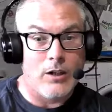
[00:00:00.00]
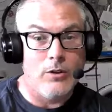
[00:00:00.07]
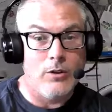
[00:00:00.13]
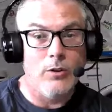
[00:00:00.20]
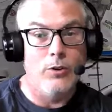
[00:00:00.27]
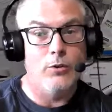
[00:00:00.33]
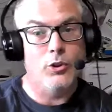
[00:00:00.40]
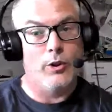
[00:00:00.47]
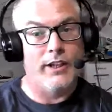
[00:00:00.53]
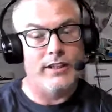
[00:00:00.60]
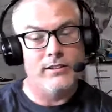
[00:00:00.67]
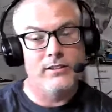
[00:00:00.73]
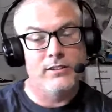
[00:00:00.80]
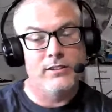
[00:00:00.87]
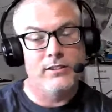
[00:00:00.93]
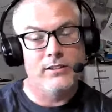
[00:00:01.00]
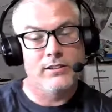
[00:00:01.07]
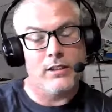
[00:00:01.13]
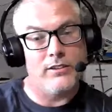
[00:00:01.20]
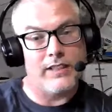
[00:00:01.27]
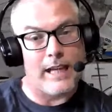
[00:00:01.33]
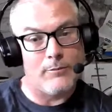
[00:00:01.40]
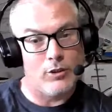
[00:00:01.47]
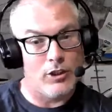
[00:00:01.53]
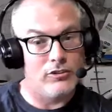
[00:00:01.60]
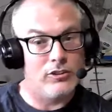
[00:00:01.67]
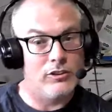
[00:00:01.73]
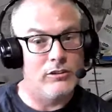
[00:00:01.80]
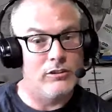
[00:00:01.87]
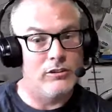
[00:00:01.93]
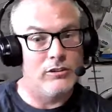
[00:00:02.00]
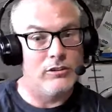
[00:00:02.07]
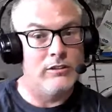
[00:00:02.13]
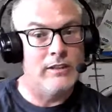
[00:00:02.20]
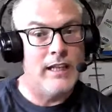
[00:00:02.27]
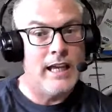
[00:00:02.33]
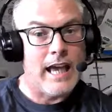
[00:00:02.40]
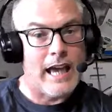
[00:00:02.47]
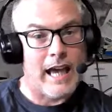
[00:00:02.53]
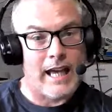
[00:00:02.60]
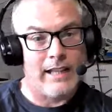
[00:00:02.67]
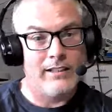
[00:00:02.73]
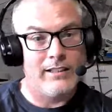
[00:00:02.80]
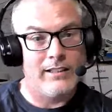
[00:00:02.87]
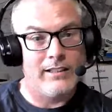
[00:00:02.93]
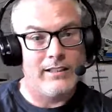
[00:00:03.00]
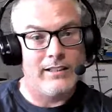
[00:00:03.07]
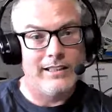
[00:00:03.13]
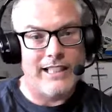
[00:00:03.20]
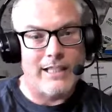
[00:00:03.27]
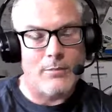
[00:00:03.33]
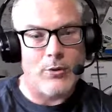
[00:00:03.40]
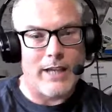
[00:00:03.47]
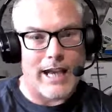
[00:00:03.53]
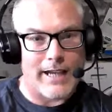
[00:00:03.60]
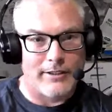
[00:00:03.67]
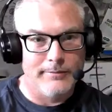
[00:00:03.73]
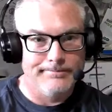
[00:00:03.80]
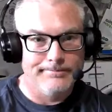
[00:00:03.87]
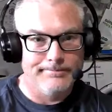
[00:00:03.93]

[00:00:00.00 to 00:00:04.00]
who joins Sam Johnstone and Lee Buchanan.